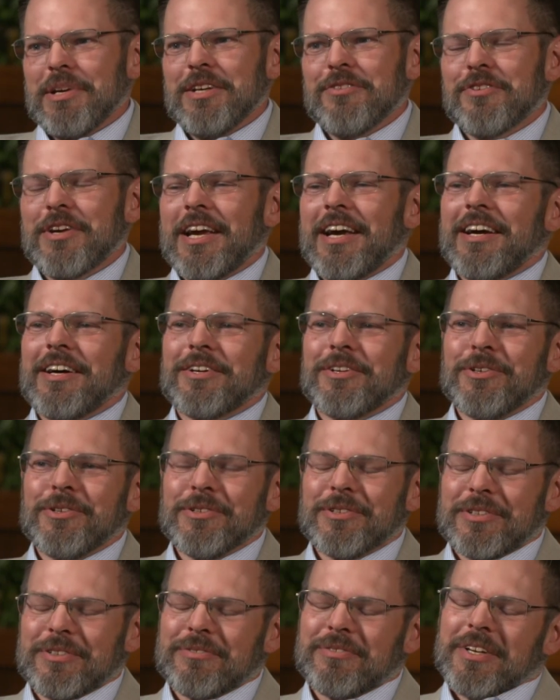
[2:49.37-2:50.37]
beef
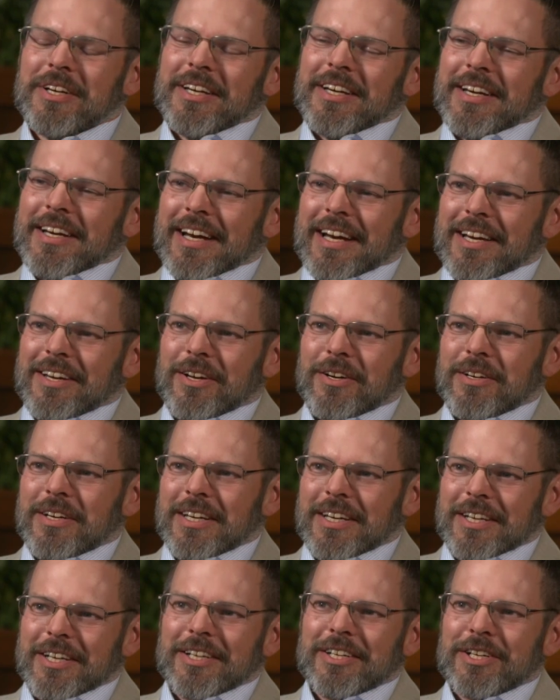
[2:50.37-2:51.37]
cattle, and
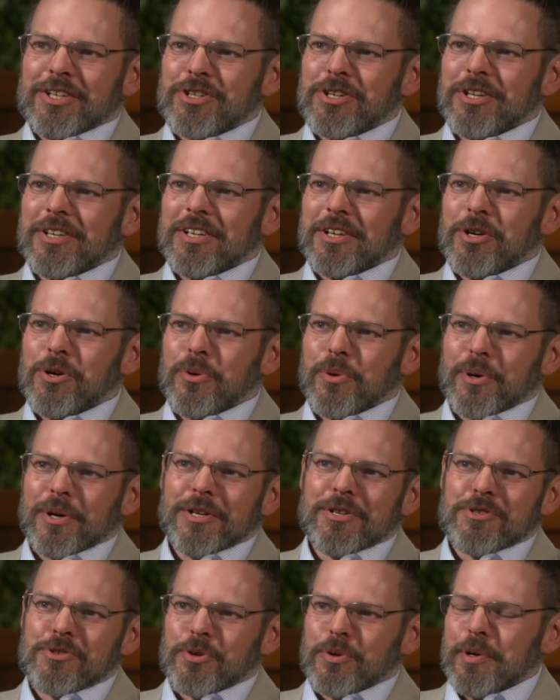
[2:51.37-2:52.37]
in addition to corn
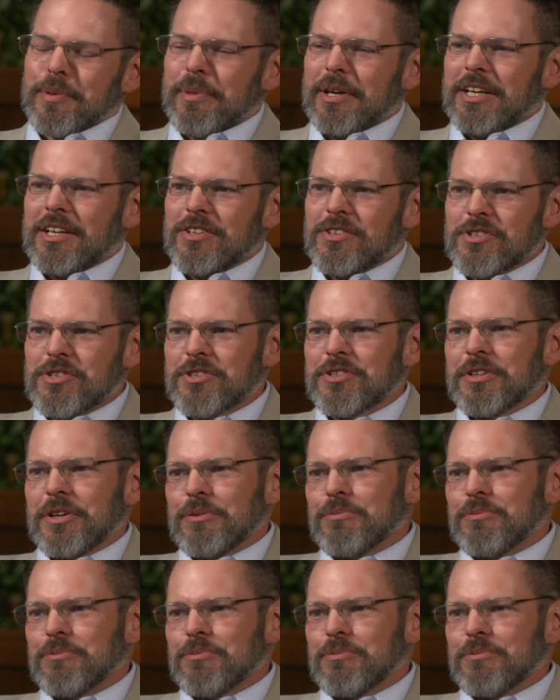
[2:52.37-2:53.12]
and soybeans.